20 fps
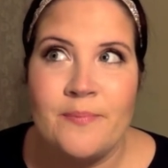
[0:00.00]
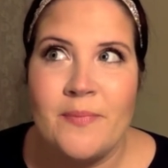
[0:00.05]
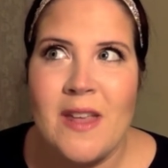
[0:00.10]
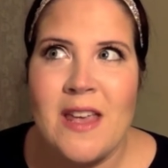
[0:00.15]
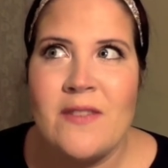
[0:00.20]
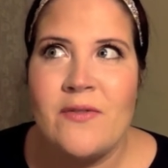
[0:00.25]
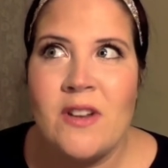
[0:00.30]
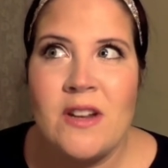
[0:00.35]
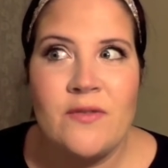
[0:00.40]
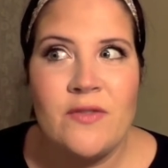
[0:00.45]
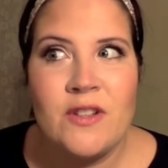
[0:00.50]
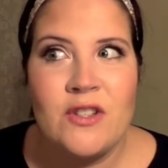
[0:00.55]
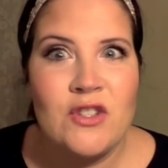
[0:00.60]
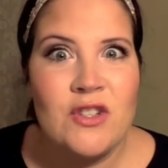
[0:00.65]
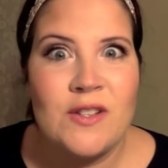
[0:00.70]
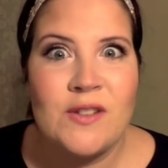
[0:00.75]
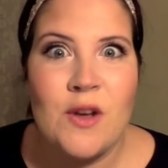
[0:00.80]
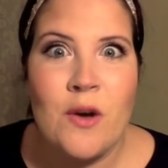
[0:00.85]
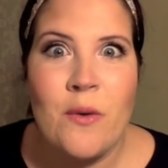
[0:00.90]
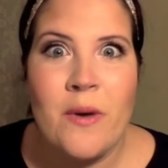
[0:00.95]
Even if it's
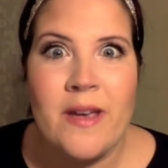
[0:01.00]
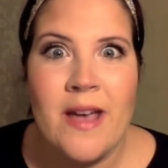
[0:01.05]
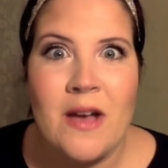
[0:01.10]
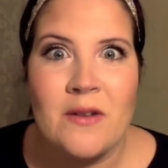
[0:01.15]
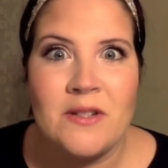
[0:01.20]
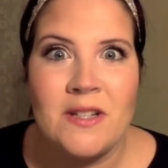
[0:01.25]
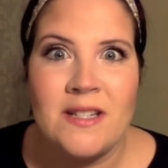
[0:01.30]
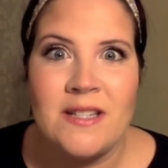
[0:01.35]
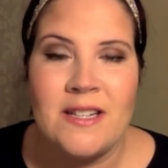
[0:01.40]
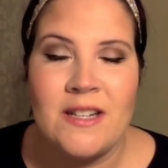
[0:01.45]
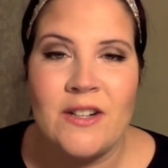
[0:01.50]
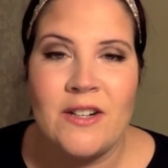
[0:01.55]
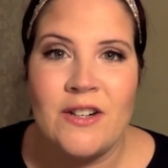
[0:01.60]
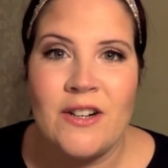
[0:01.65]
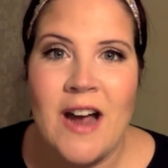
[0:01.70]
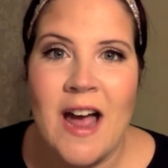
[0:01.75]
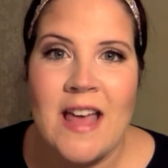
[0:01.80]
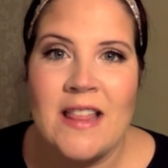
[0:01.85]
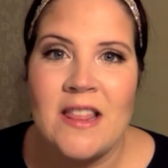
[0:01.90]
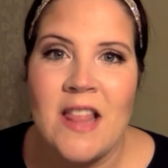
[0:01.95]
just going out to dinner,
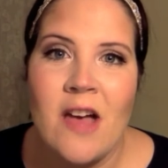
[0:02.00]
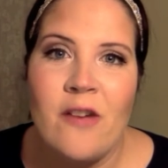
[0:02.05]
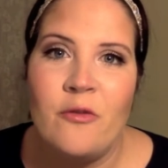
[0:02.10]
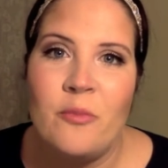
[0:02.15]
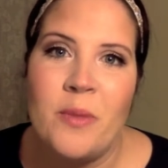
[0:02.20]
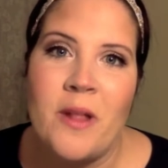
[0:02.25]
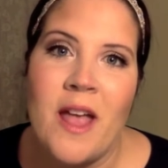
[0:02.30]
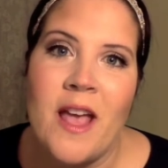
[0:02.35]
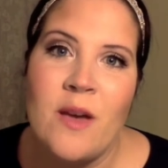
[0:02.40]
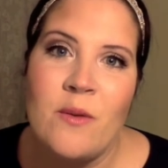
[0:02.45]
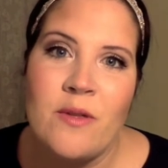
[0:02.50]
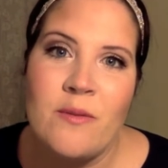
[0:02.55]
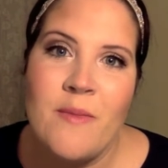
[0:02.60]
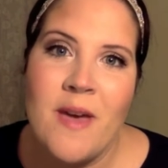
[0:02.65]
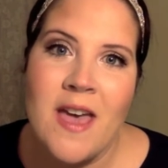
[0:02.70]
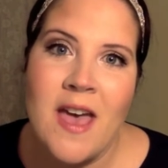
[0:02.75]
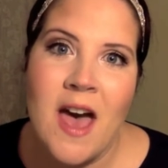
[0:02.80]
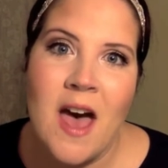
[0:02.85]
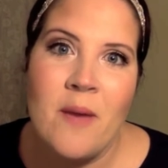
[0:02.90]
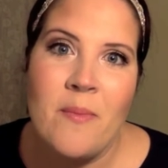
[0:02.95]
I love playing with
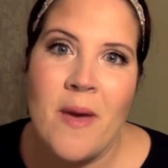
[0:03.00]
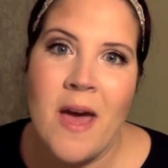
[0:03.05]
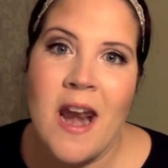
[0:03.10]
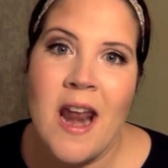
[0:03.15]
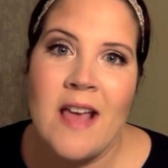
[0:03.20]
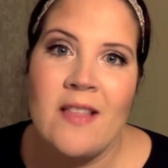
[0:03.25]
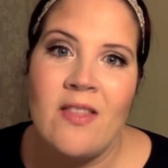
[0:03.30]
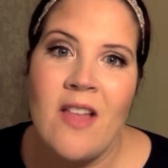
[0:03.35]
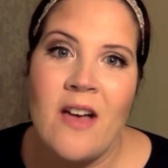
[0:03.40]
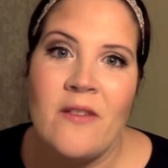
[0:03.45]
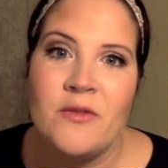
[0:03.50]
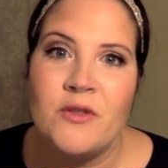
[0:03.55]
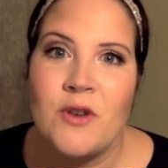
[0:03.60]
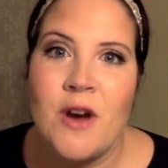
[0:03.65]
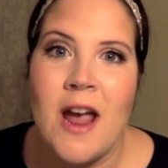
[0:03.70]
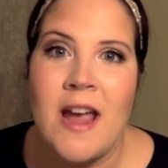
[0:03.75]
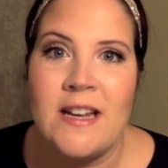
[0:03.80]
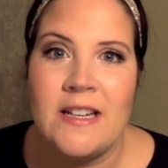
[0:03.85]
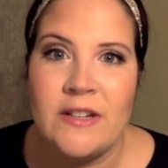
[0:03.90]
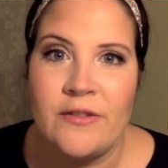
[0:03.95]
makeup and I love
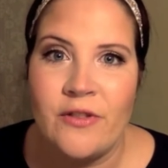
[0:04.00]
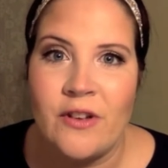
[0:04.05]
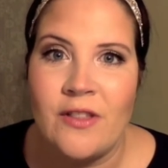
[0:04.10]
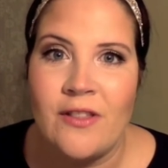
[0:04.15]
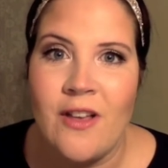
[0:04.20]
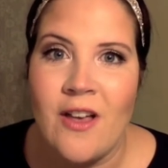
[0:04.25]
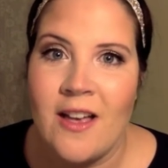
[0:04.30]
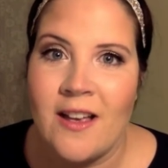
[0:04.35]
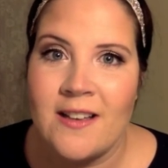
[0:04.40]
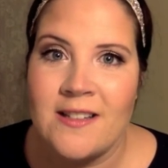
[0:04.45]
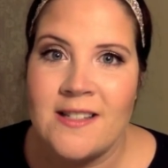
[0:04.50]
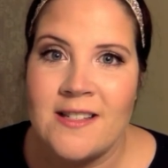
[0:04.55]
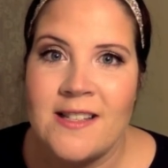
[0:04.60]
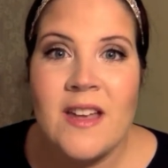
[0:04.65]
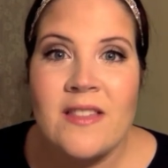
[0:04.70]
trying different looks.